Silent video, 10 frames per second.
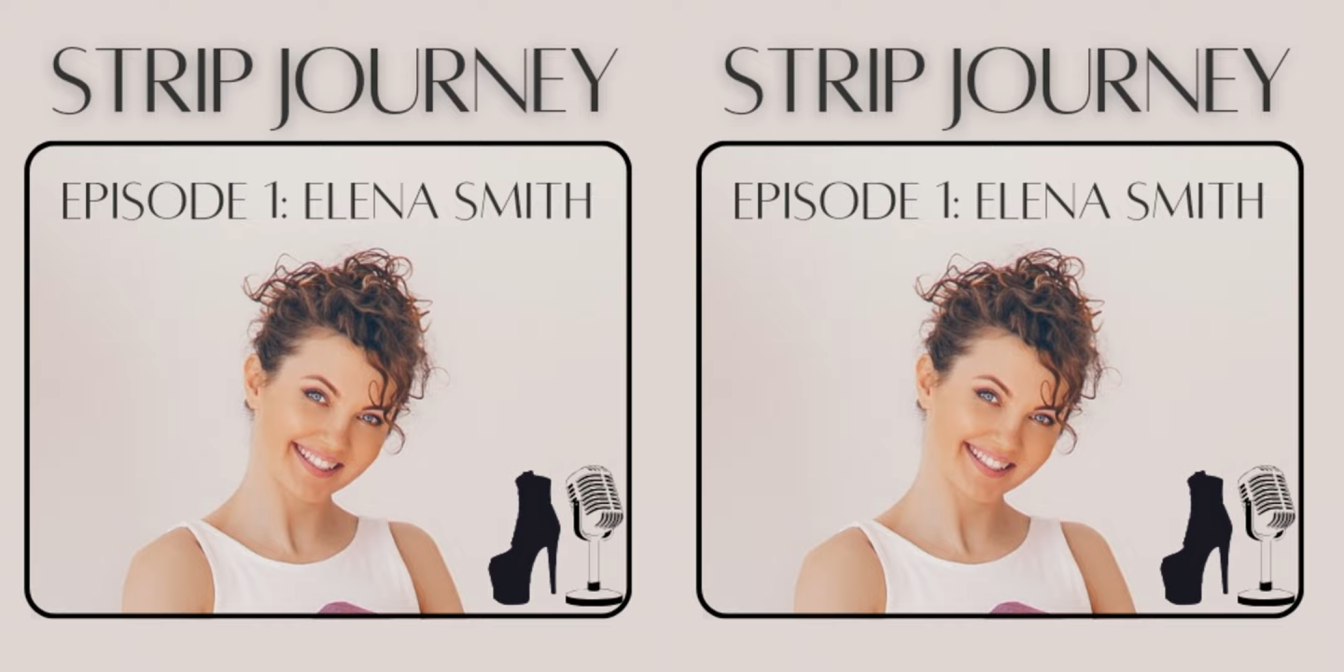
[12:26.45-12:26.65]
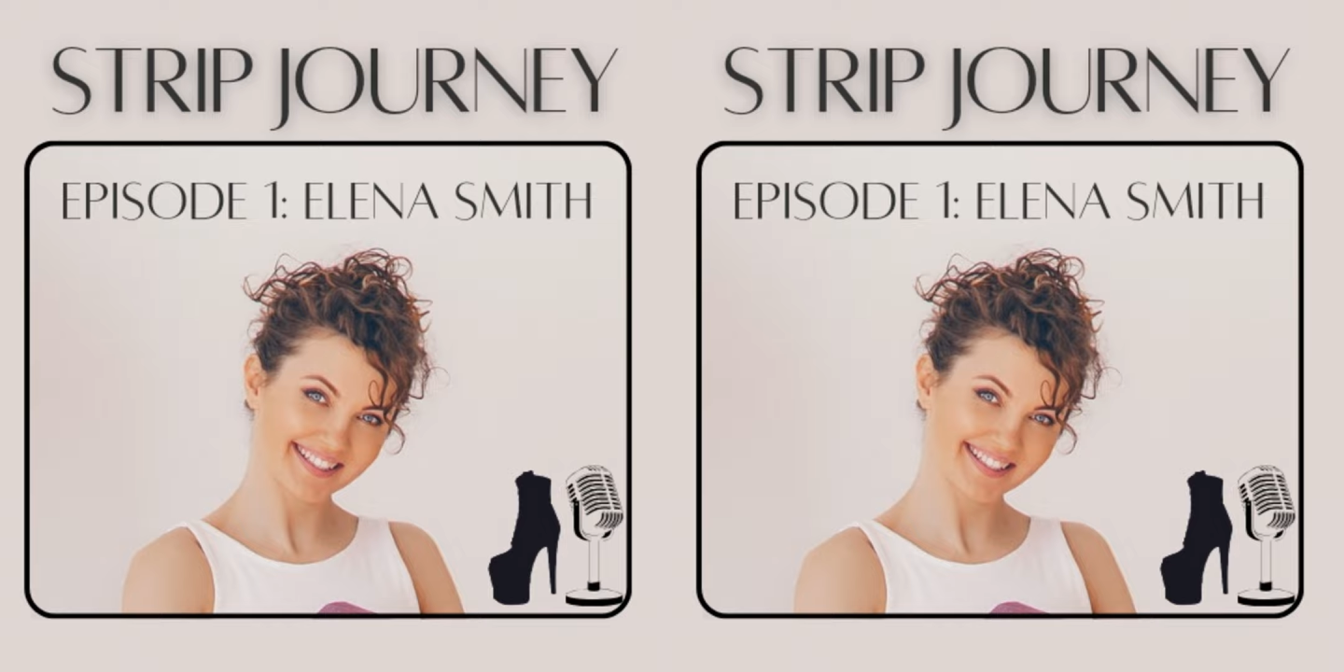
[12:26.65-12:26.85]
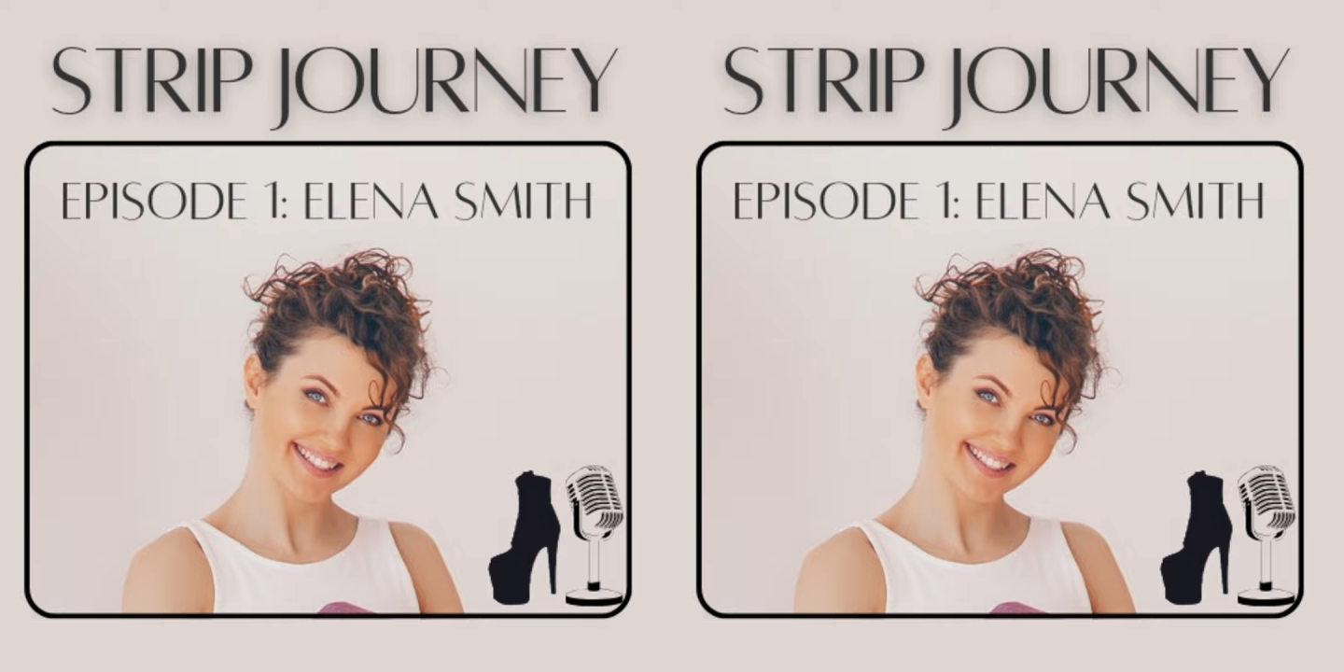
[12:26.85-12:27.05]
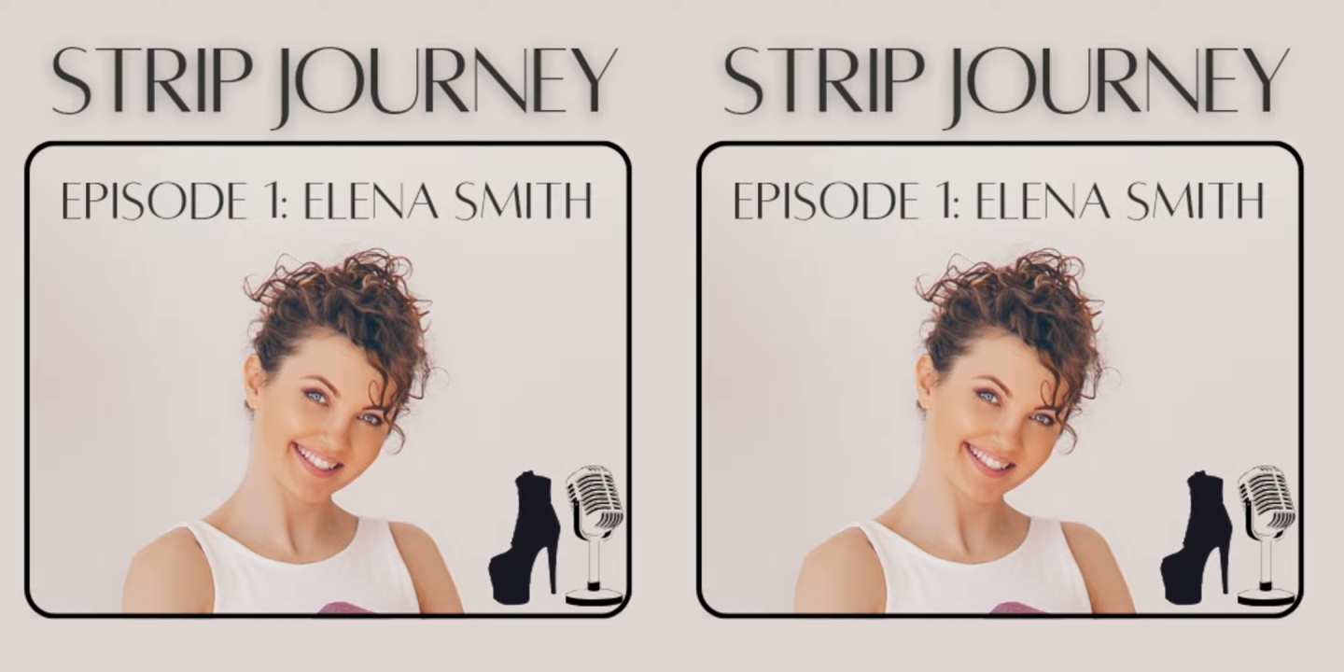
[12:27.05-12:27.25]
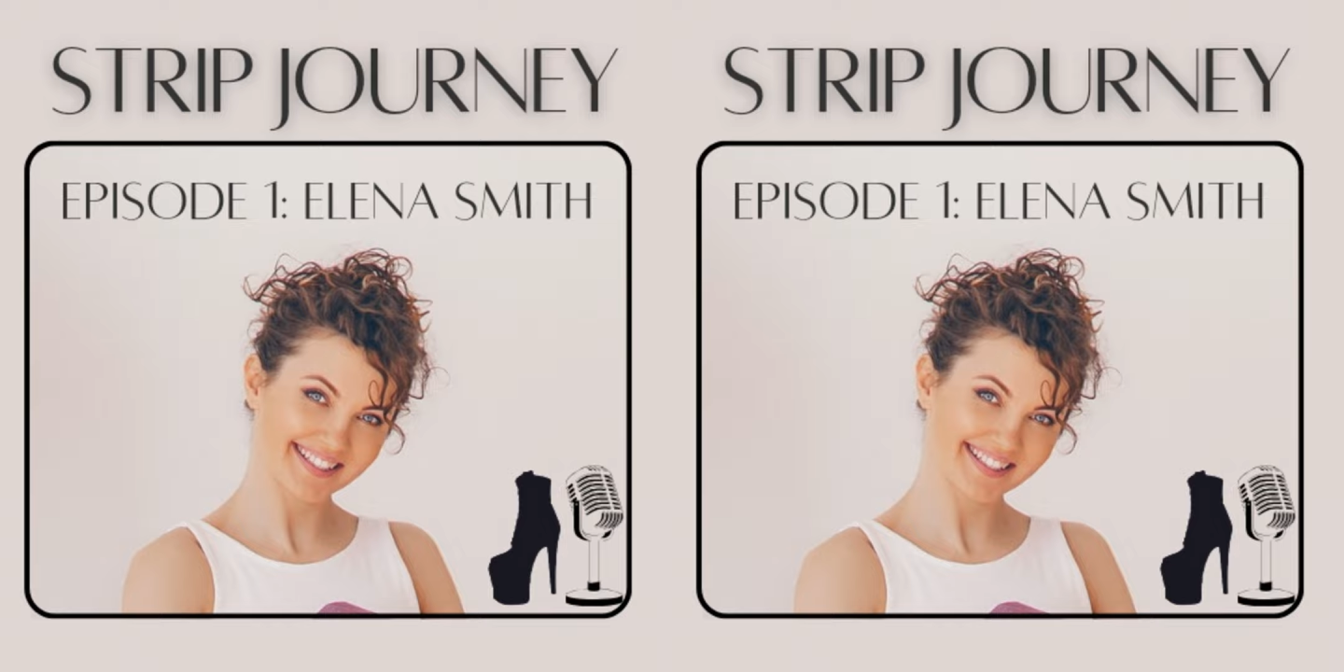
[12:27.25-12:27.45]
And that kind of
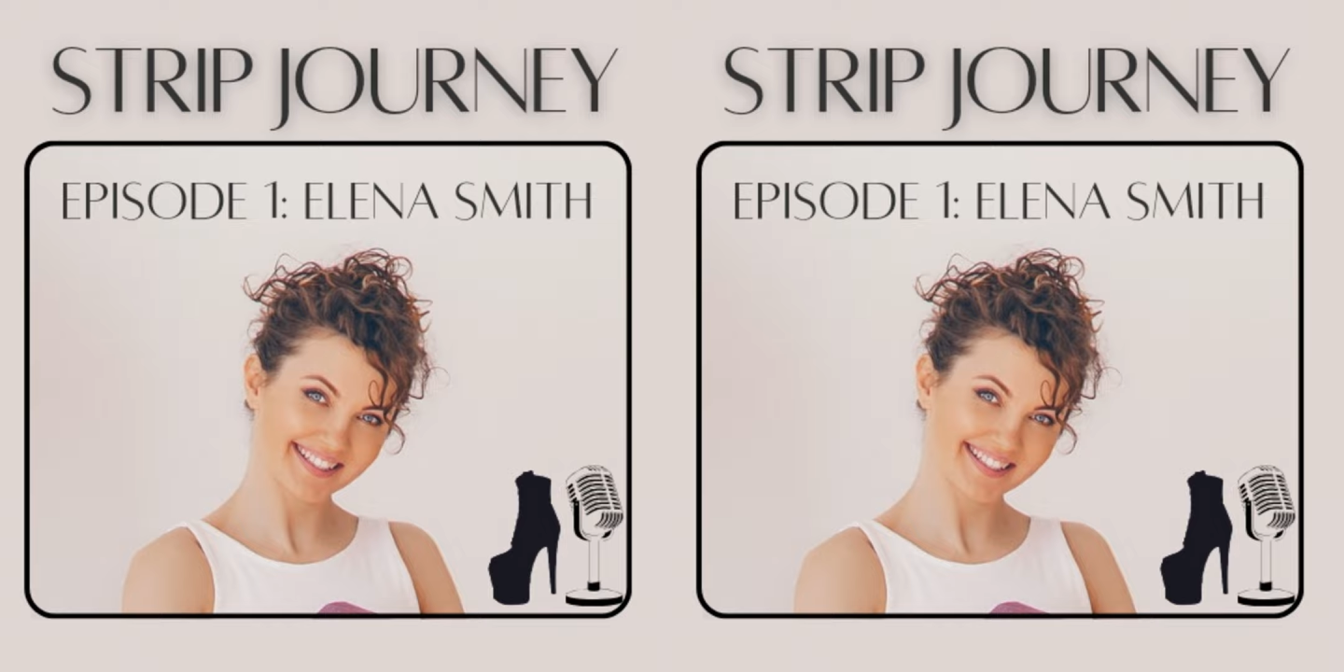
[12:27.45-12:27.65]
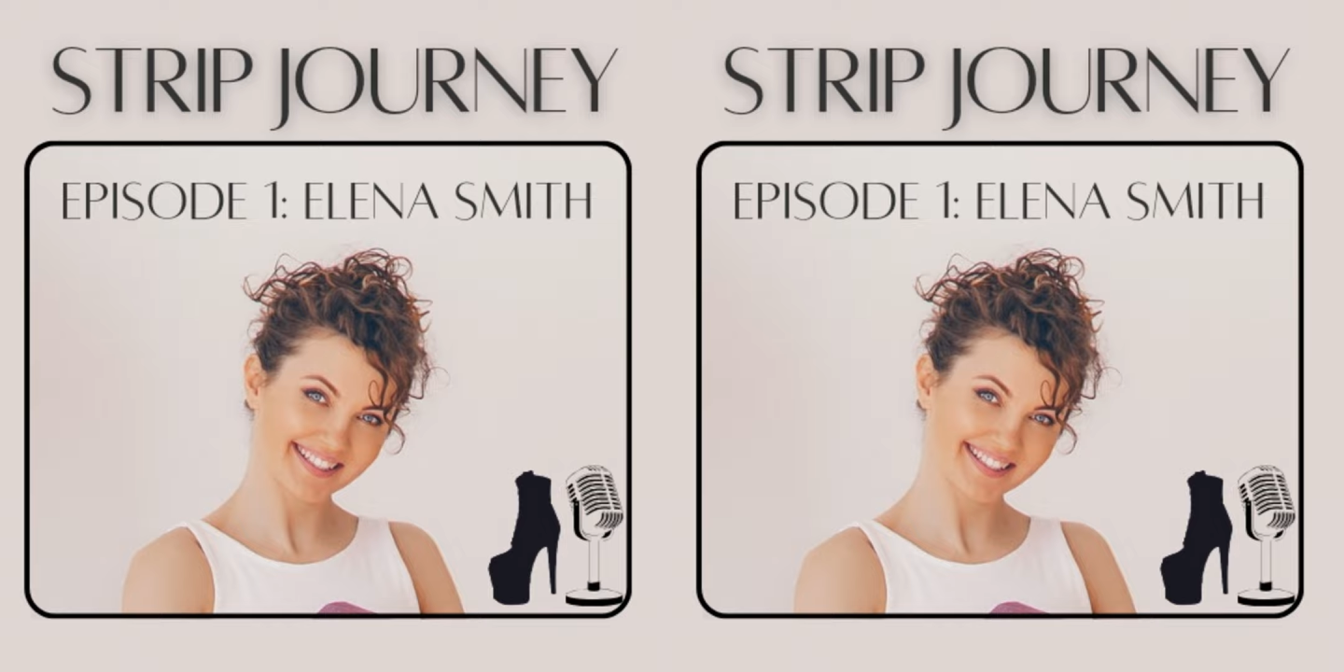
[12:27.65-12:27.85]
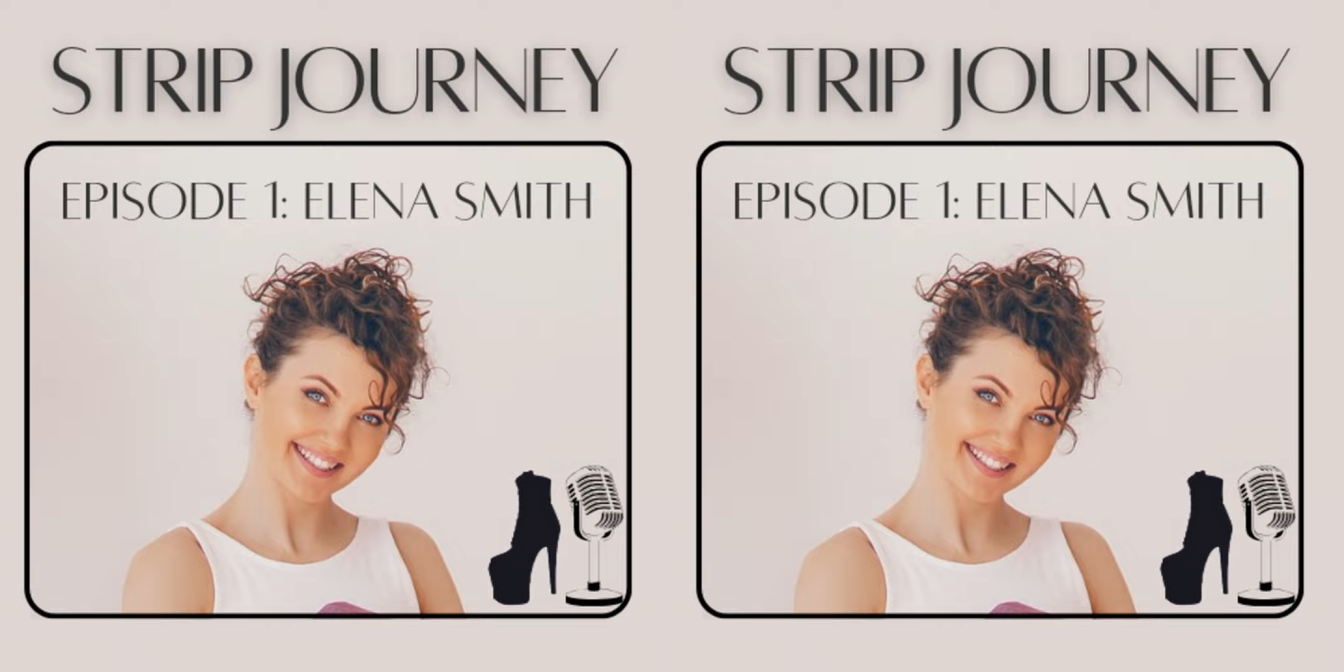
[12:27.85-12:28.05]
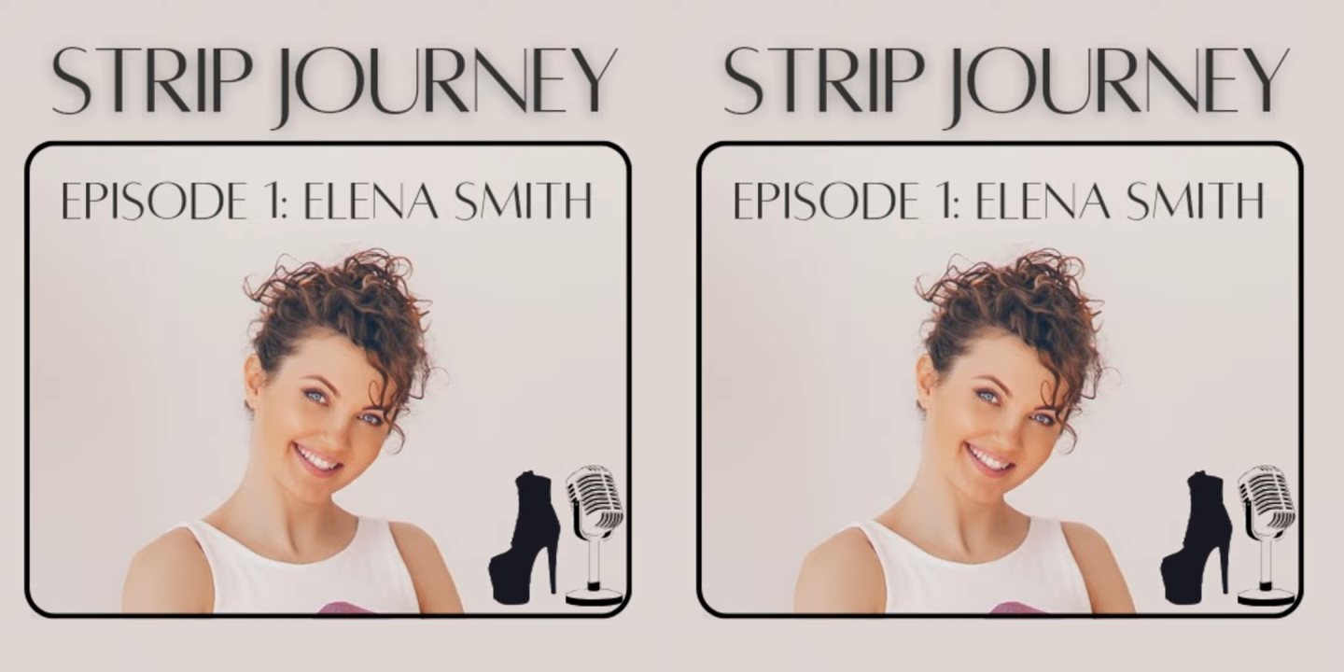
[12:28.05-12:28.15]
set up the basic that's